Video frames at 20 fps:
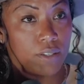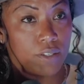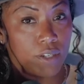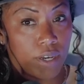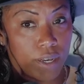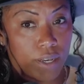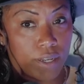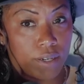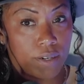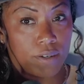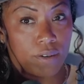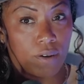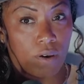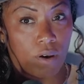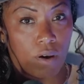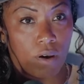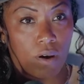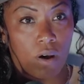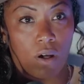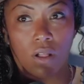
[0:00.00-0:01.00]
done
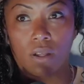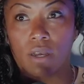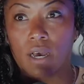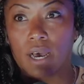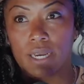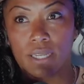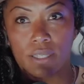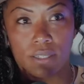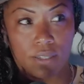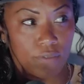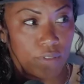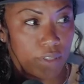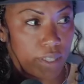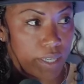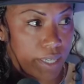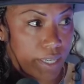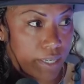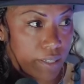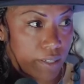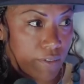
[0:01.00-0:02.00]
all kinds of
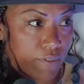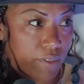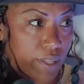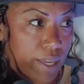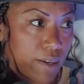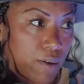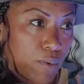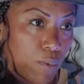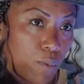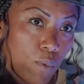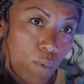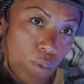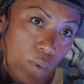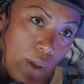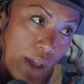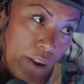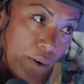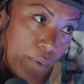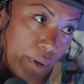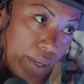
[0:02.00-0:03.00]
things of like
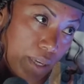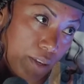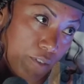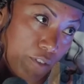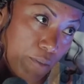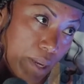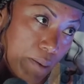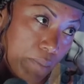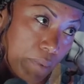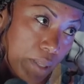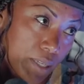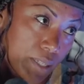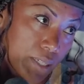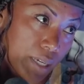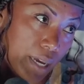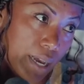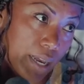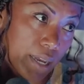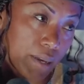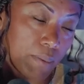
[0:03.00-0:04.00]
how do i eat for my blood
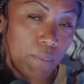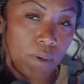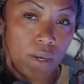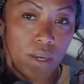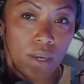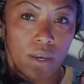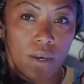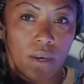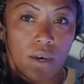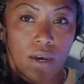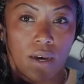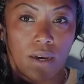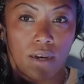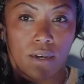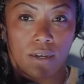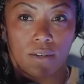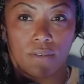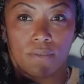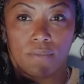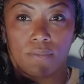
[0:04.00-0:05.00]
type
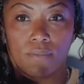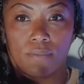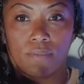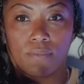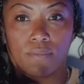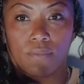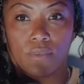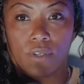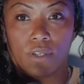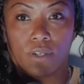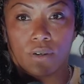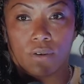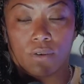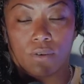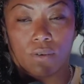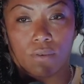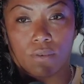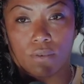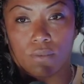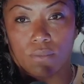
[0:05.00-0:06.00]
um, you
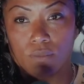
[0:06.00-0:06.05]
know